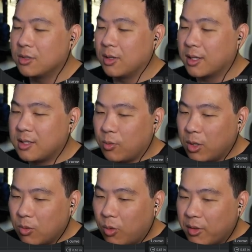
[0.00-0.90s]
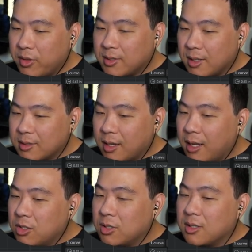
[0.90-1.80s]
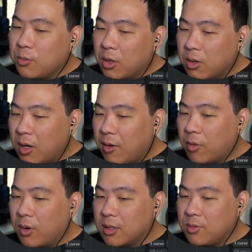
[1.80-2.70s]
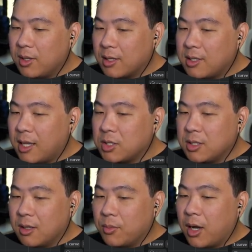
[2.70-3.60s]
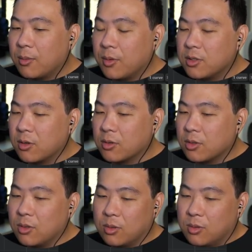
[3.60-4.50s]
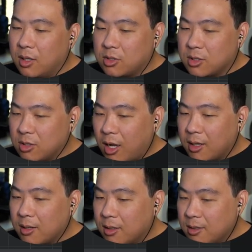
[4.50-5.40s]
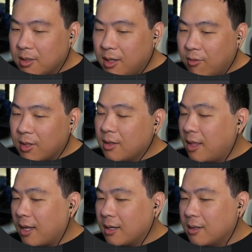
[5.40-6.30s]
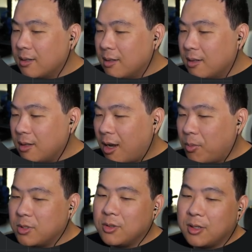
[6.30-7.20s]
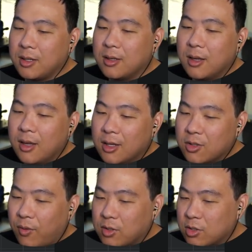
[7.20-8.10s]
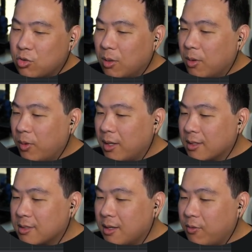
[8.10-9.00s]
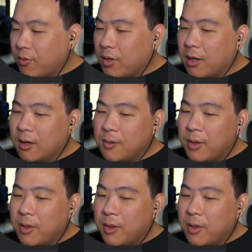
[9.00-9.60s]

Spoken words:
like I said, we don't want these inside edges and we don't ever want it to be like tangent to the bottom of the circle. So let's just not give it that opportunity. So if I just trim away this stuff over here,